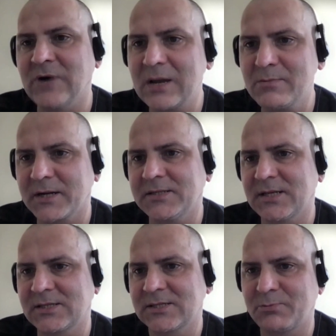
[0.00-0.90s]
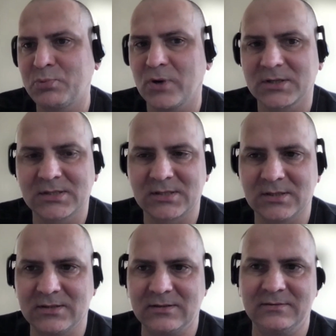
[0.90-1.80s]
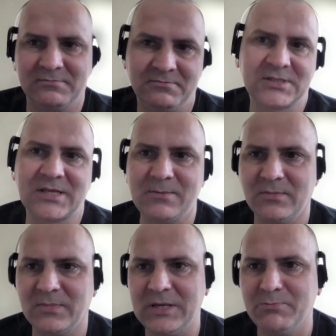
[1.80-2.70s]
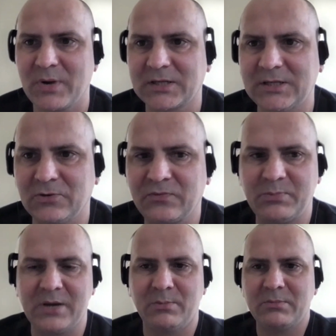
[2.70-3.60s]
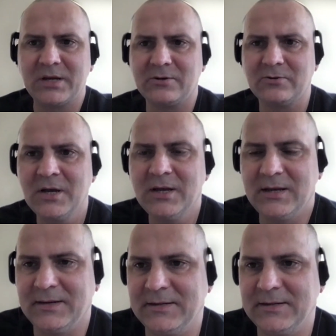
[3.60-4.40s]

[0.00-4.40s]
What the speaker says: libraries that supports same importing of PMML.